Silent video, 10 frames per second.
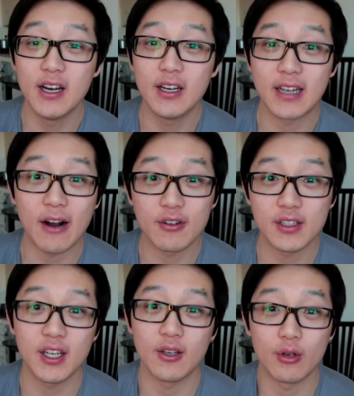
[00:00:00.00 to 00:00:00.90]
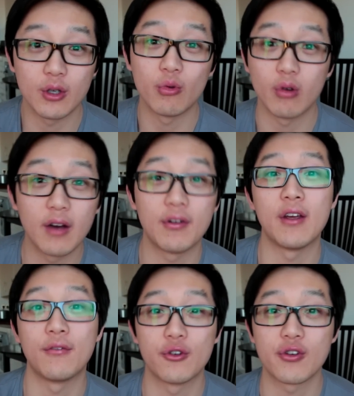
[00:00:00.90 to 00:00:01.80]
guarantee you'll love it
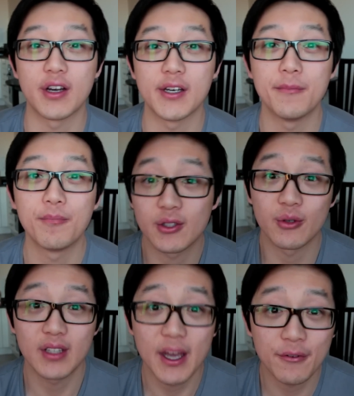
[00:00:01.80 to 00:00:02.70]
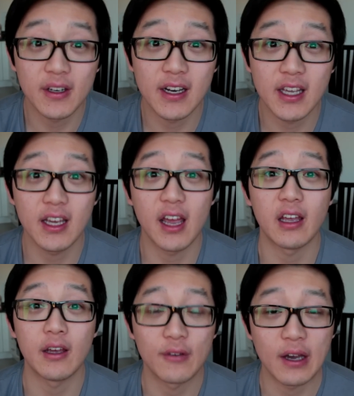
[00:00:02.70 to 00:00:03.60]
if you try it. So definitely,
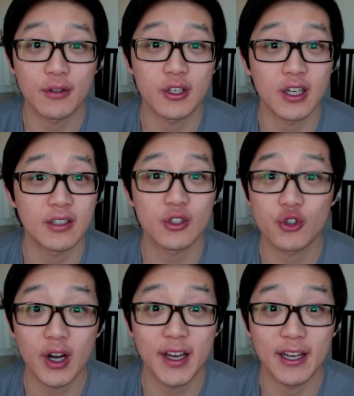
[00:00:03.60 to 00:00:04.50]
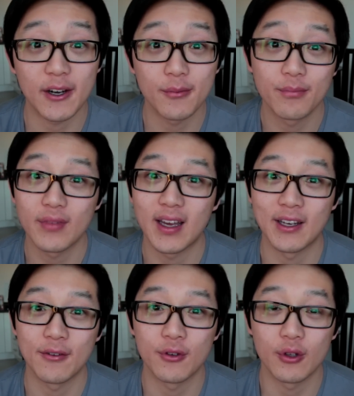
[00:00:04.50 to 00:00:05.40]
if you have the chance, try it out. And
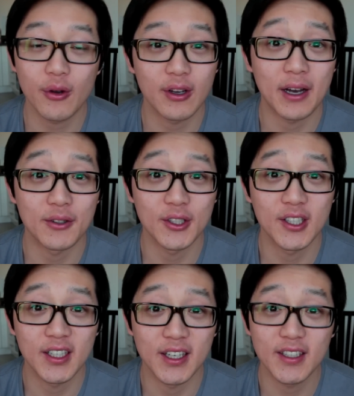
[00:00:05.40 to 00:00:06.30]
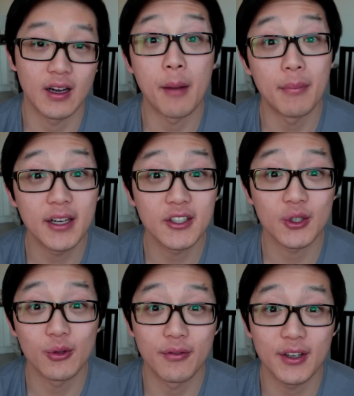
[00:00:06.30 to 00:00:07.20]
if you don't know how to cook it, I may just
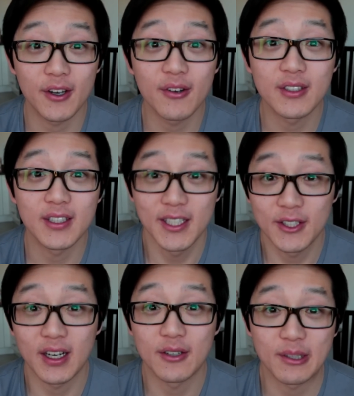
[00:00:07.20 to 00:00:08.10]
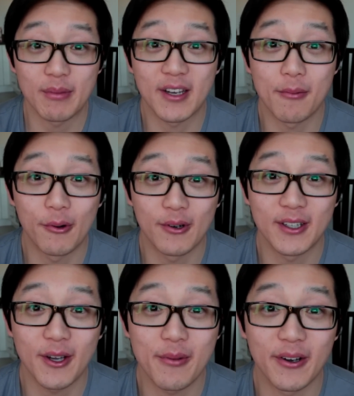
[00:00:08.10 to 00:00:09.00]
do a video to teach you how to make a pork
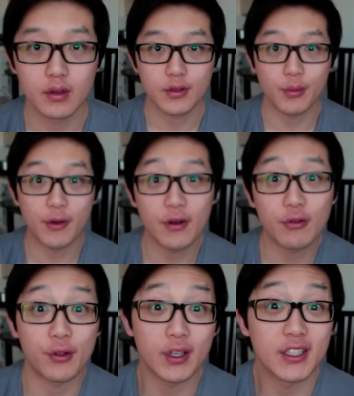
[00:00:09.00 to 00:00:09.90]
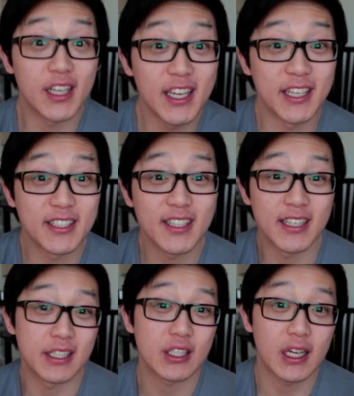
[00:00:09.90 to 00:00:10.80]
adobo. So my favourite thing to eat
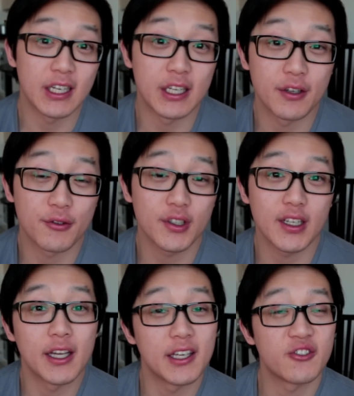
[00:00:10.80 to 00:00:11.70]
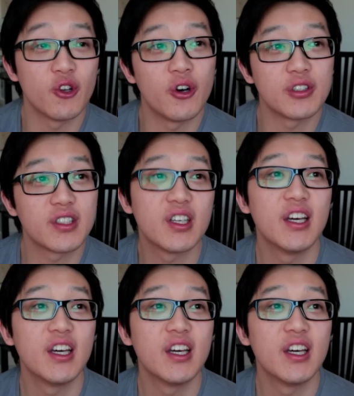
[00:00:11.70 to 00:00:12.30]
is slightly different. It is not